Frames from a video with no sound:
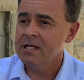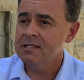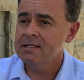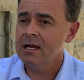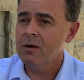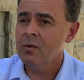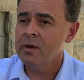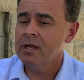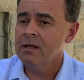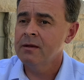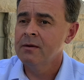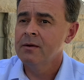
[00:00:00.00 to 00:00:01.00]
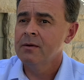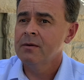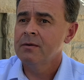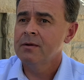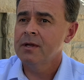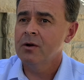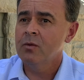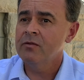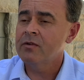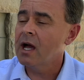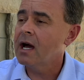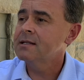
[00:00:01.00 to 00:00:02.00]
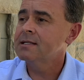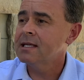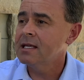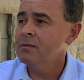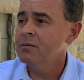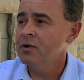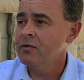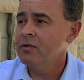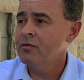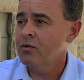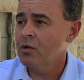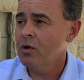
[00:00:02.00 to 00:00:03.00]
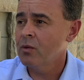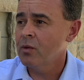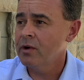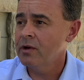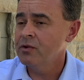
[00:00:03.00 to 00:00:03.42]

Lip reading: is that we, you know, we've got to keep moving forward.